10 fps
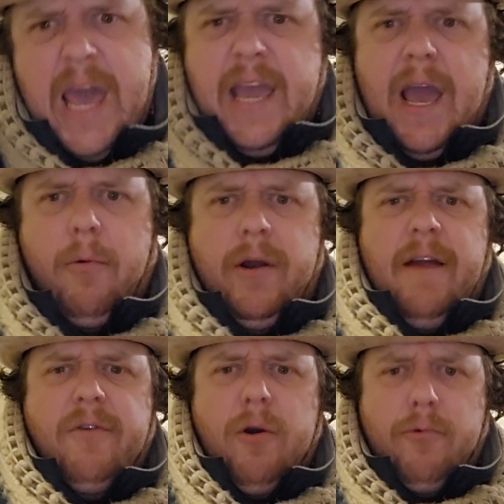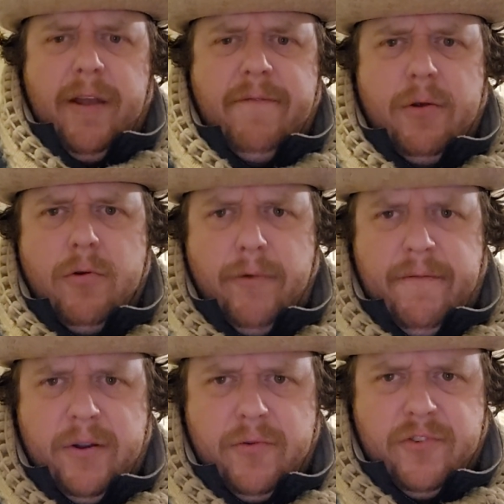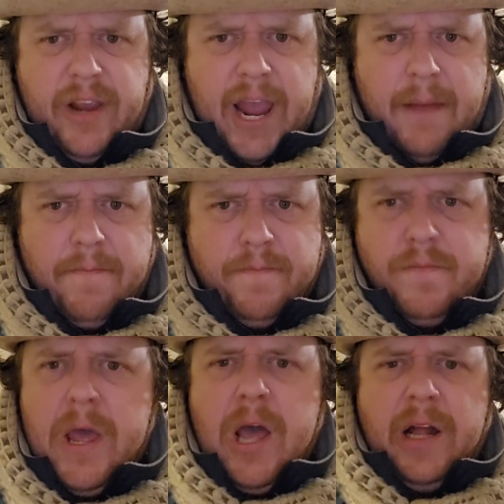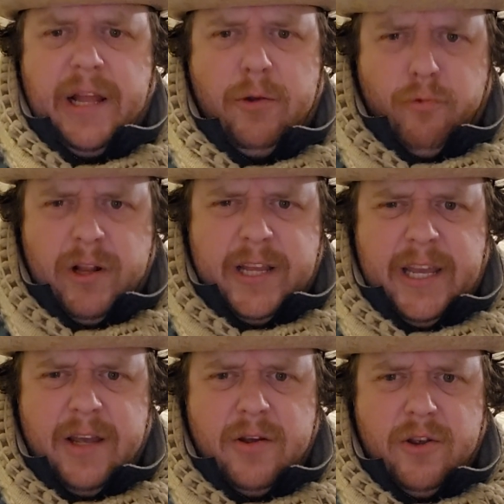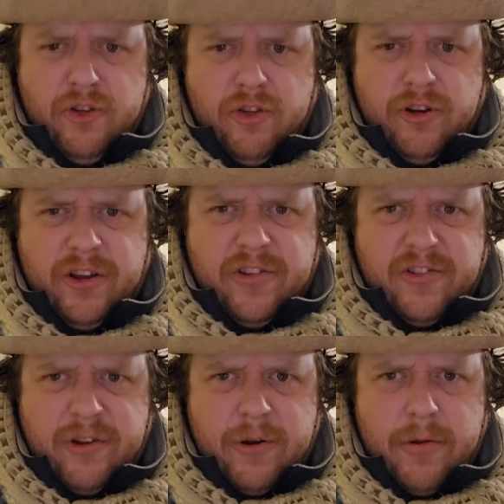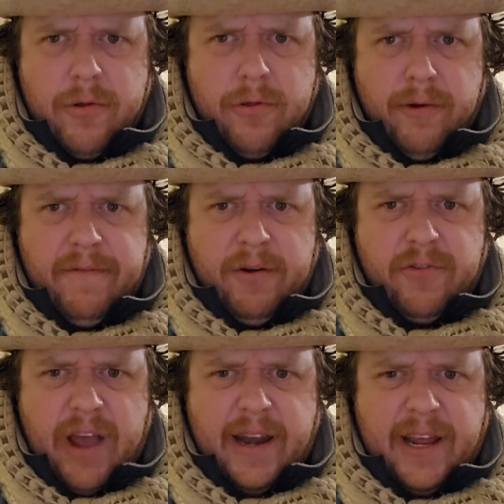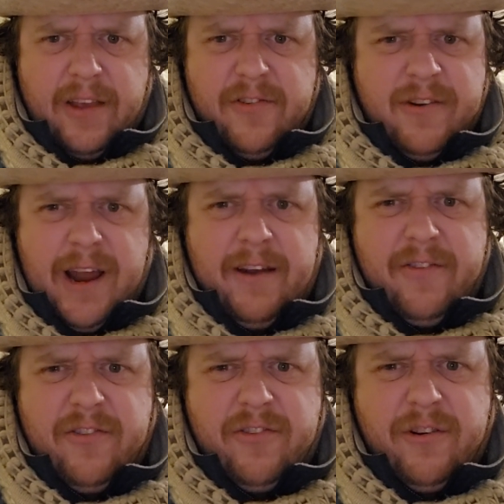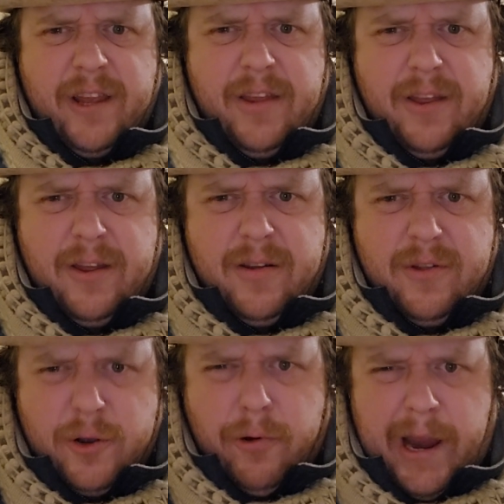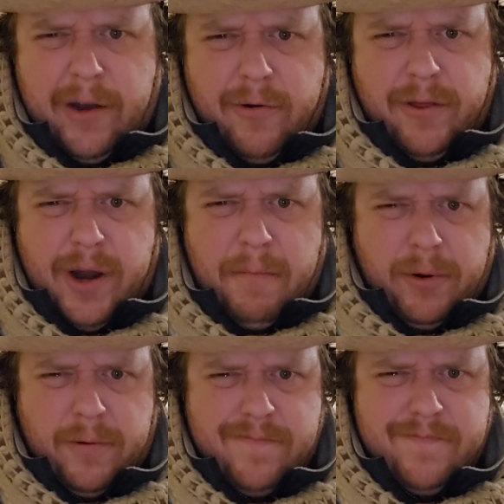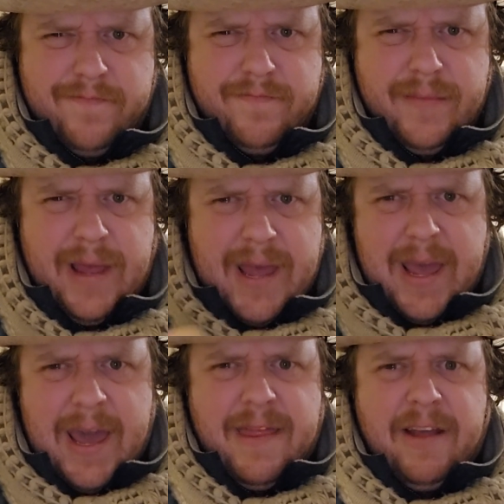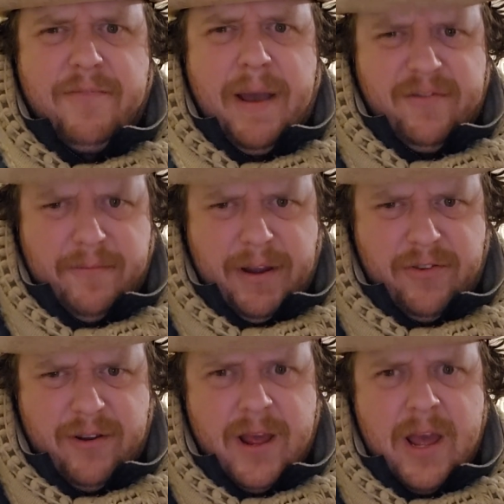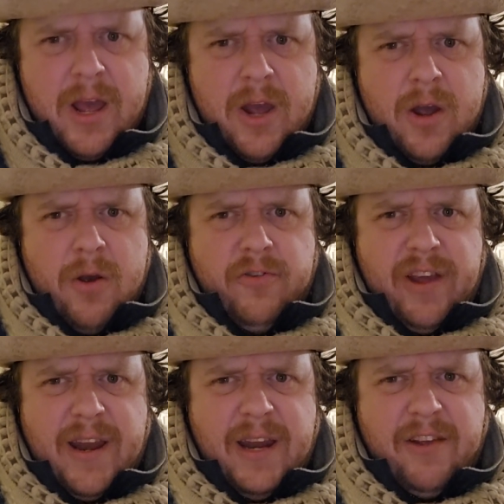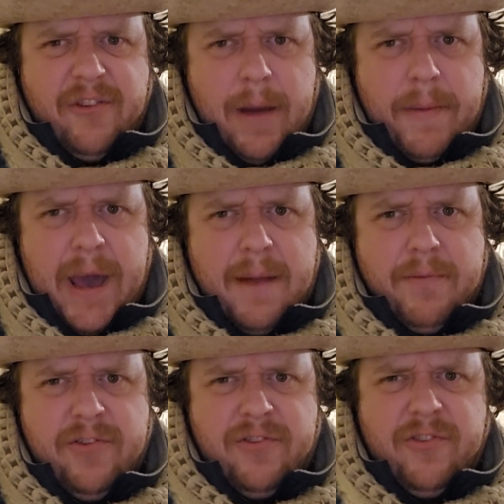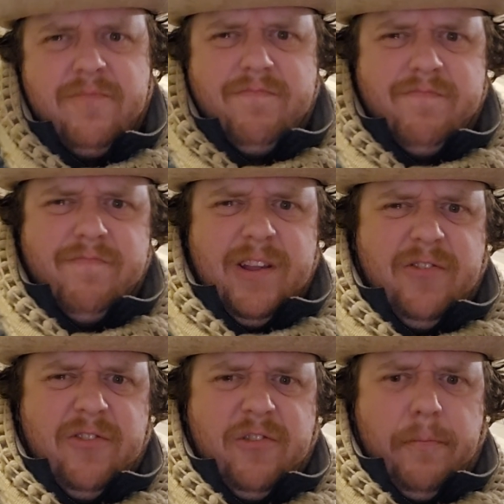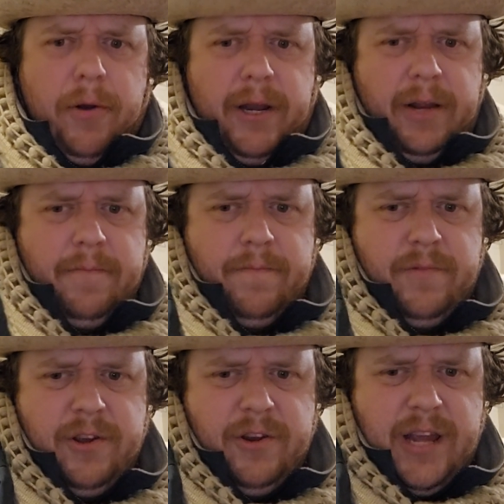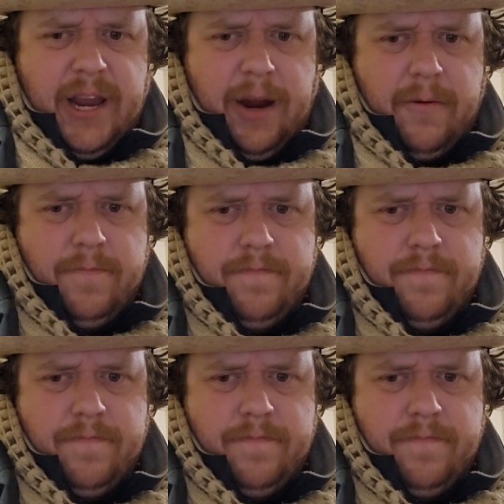Yeah, whenever a reviewer reviews a game, like really you should consider the reviewer's ideas, not necessarily the grade or the number. And that's my estimation. 1080 is not bad, but it's disappointing. You take care.